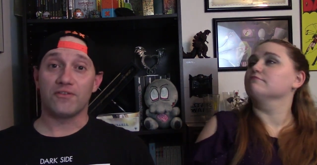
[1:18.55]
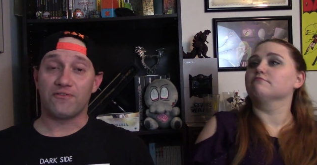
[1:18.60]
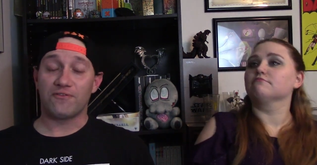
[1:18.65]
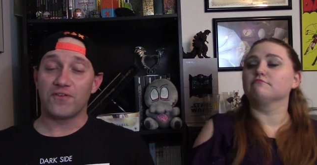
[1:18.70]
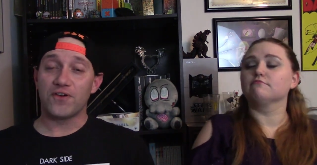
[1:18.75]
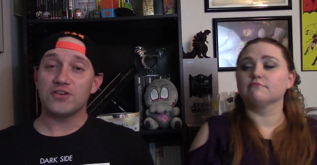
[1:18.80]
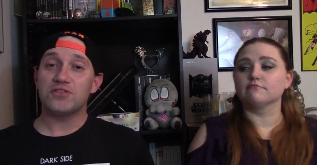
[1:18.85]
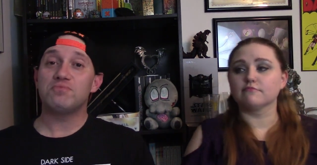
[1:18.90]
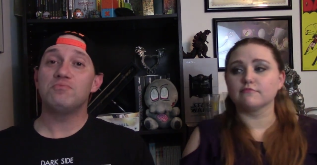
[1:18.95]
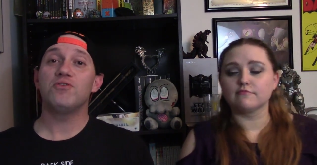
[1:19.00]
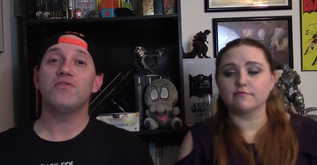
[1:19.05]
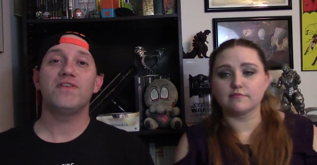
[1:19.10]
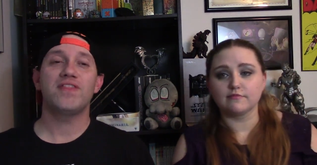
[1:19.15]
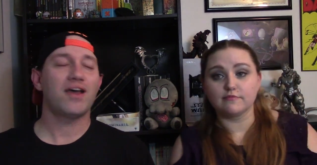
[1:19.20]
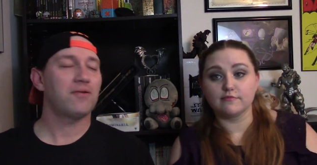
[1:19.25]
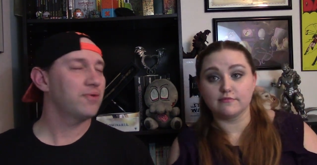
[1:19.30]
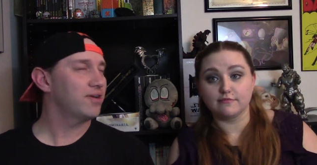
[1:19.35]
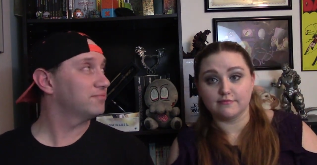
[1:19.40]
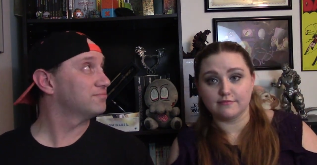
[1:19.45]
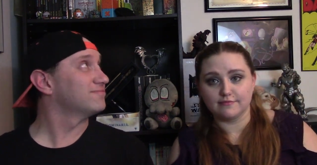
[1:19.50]
Speaker 1: the first movie
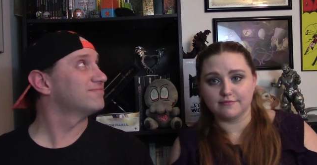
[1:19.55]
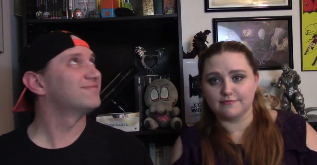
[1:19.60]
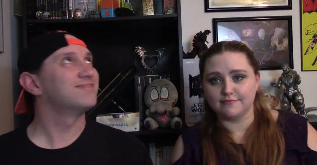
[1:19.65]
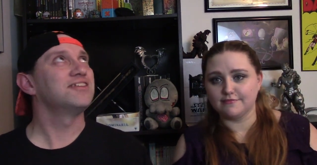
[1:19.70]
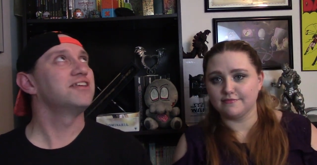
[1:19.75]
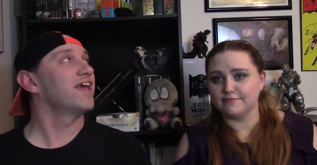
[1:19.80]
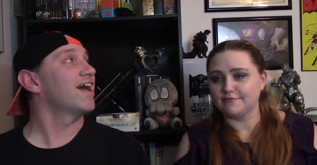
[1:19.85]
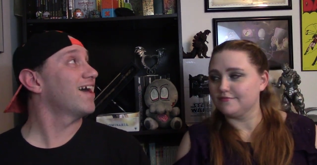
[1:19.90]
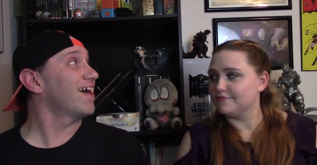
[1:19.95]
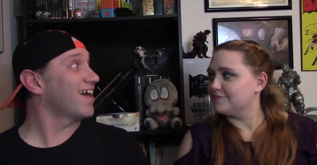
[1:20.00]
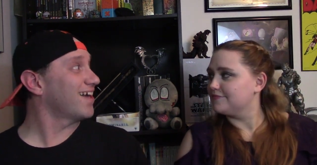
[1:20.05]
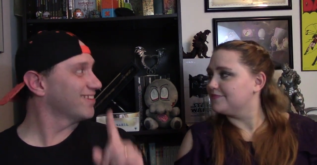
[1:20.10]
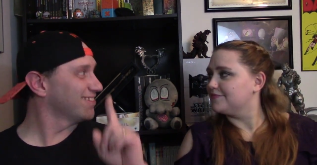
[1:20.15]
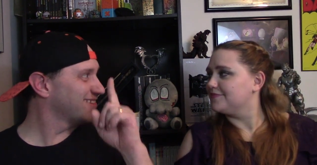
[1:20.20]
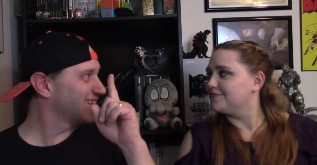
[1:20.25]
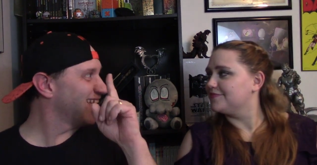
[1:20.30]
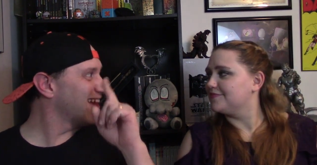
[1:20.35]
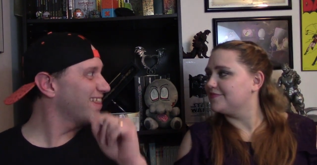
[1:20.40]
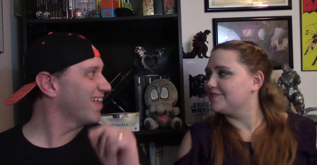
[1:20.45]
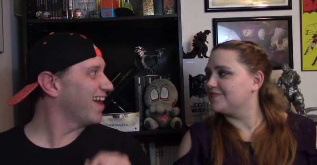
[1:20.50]
that we that
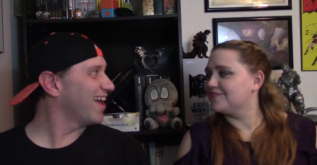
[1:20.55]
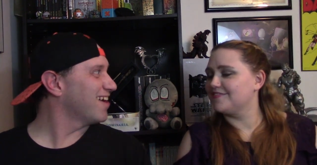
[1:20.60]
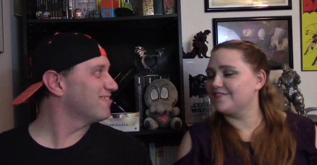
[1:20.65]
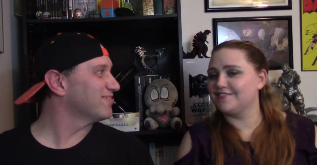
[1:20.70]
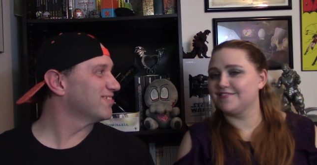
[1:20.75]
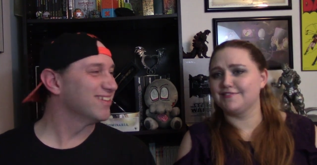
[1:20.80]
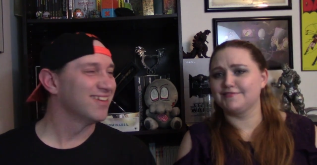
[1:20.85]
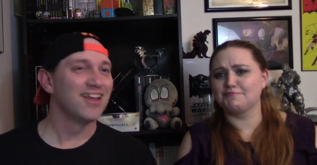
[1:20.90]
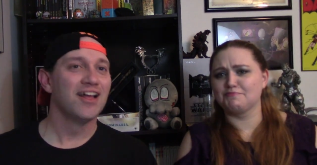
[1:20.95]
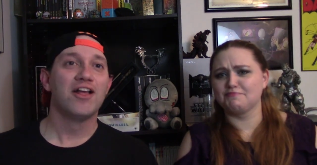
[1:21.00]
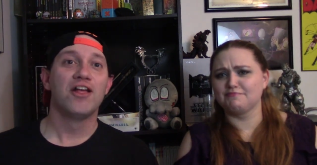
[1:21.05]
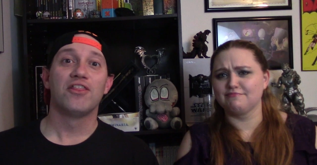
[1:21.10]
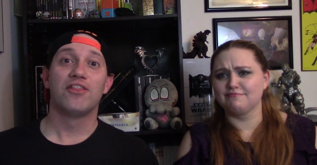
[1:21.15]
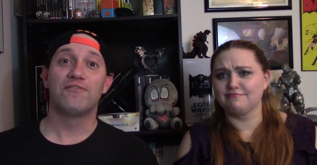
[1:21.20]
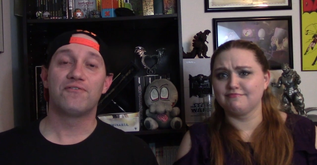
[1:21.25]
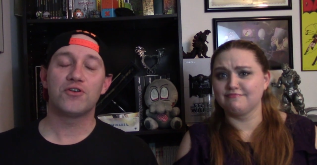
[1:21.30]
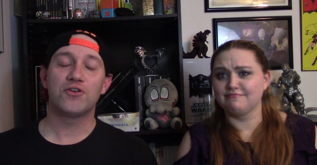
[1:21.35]
happened. The